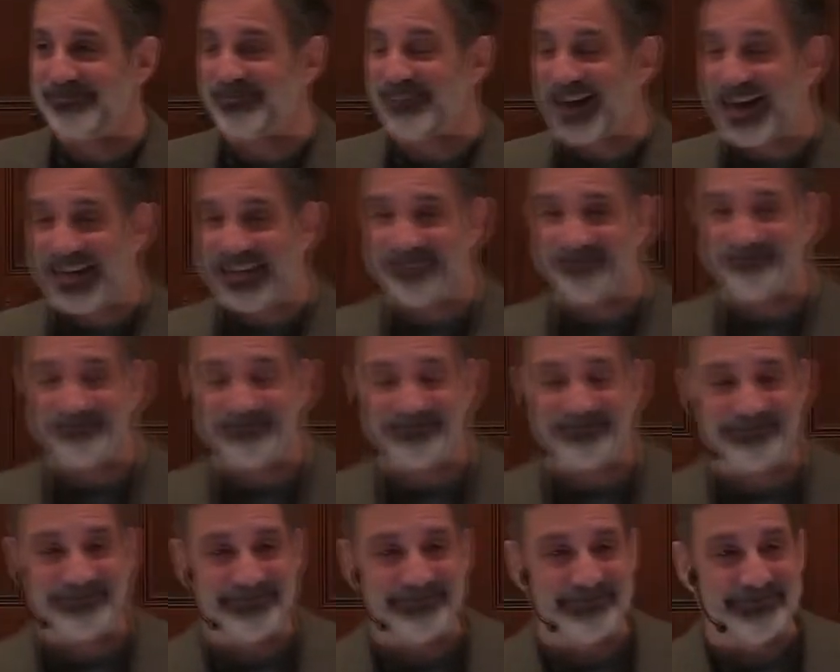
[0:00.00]
Right?
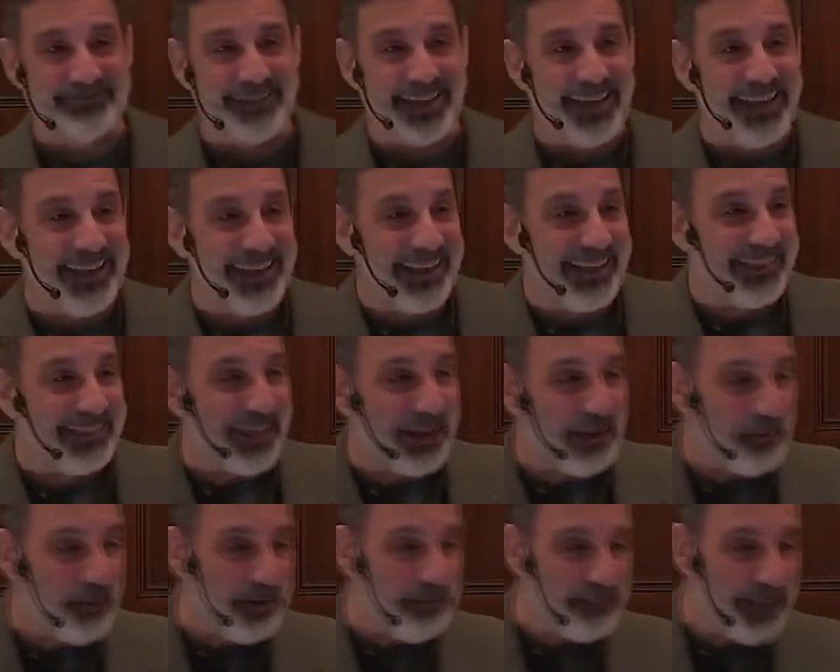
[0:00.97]
They
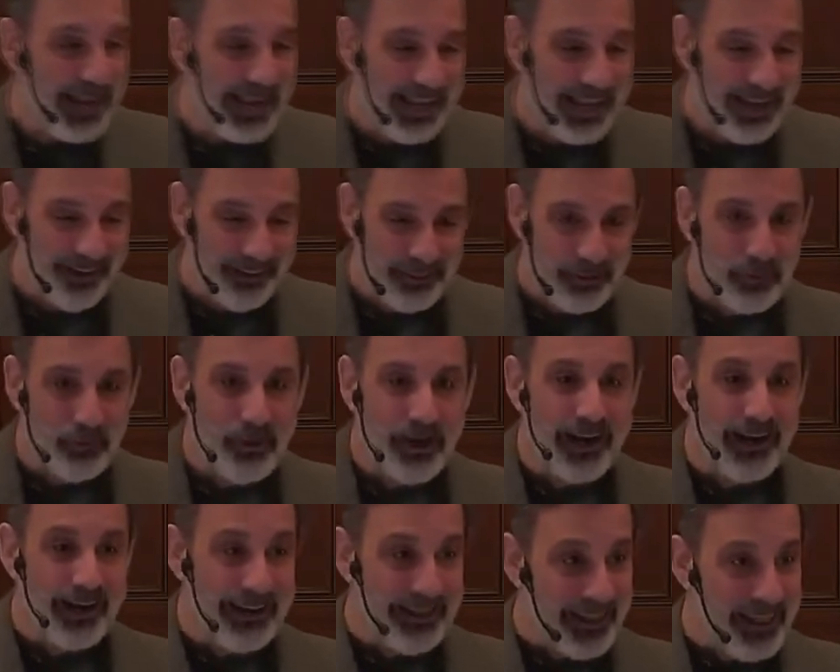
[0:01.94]
went pat on their
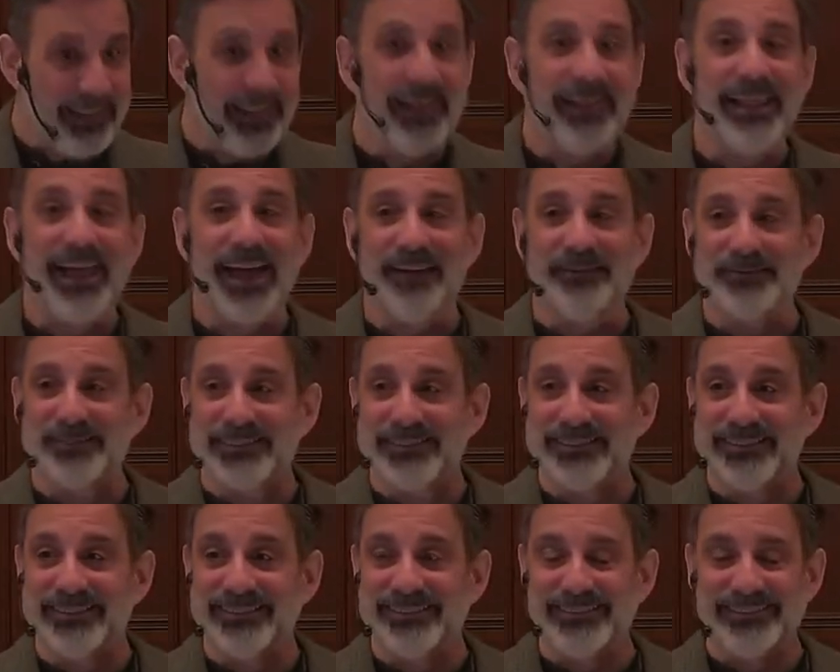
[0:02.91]
way, and then they left.